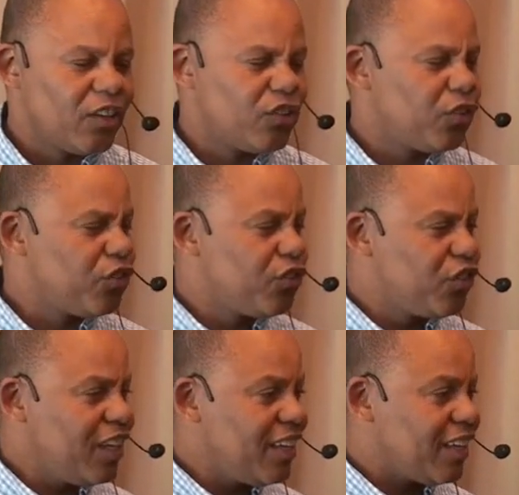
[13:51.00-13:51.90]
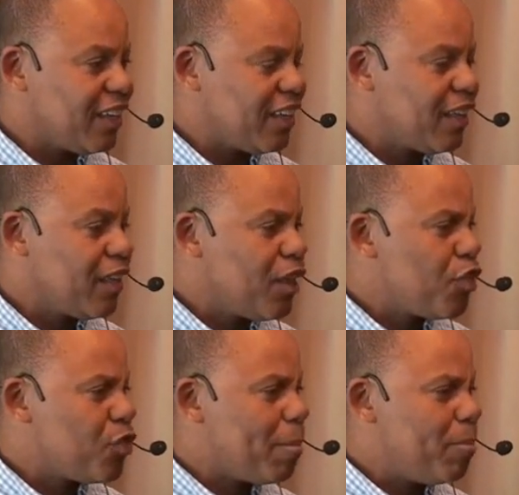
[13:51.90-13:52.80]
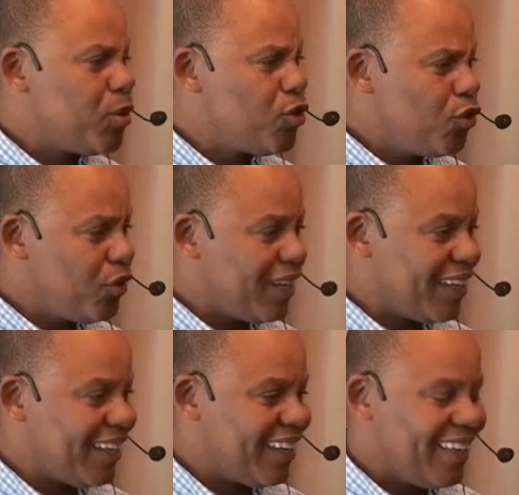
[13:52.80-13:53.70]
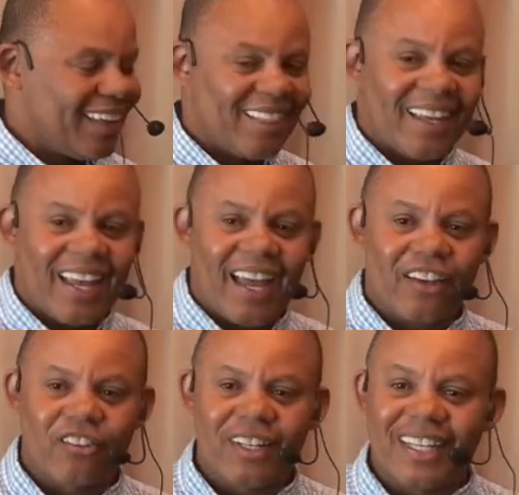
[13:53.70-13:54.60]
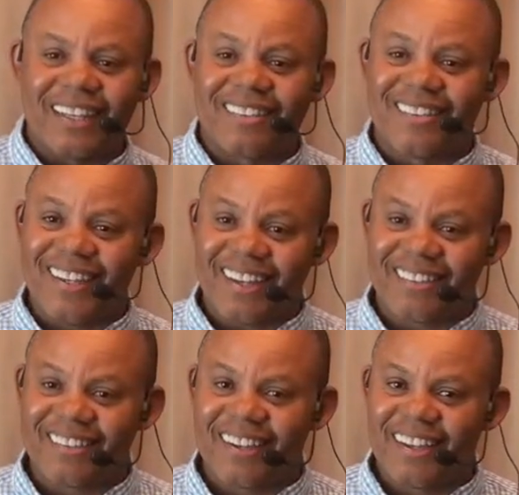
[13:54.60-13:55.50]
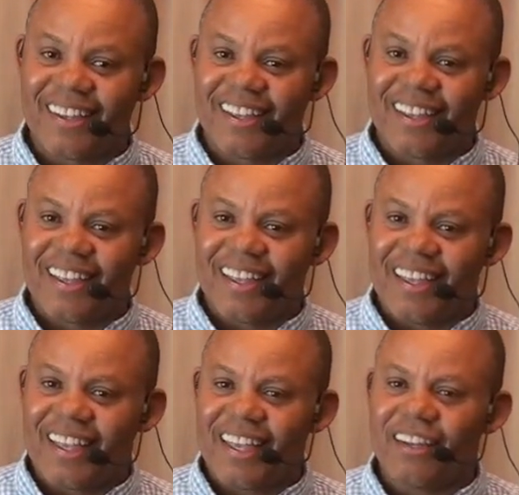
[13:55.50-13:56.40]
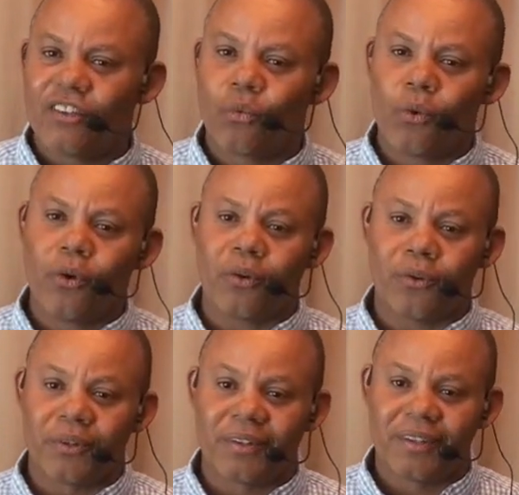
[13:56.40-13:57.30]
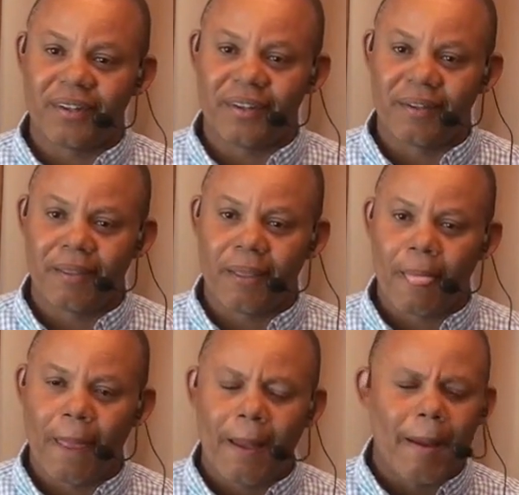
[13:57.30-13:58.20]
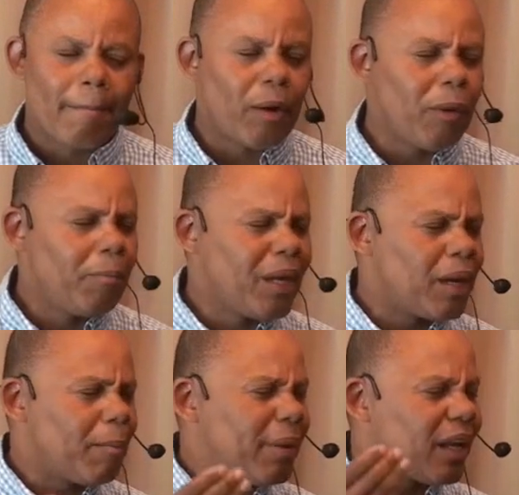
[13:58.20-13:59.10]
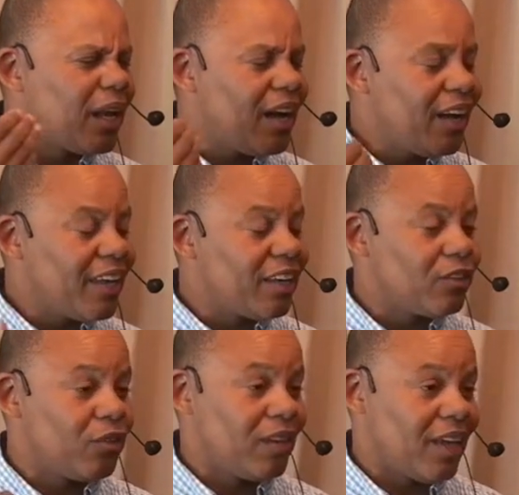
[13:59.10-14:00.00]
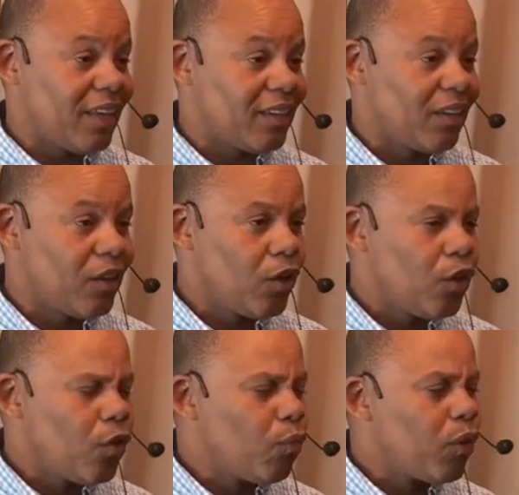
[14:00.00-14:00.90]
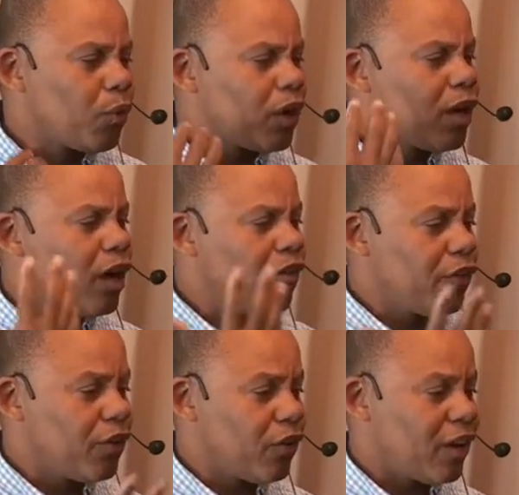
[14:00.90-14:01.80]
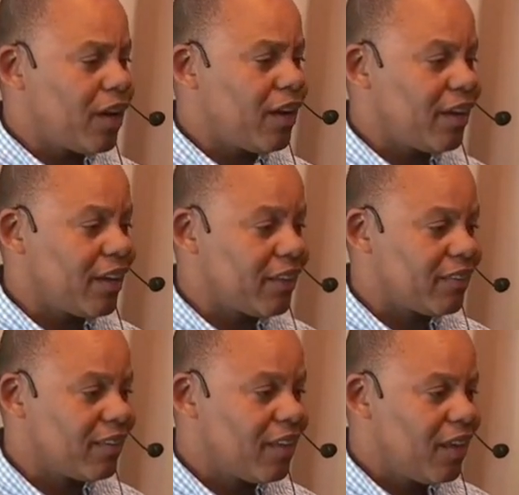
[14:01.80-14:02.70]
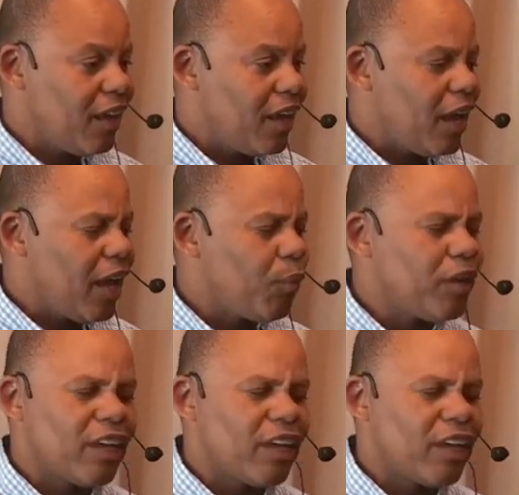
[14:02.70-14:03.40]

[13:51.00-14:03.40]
to see the beauty that actually exists in this world. But we become blind to that when we're covering our eyes and we're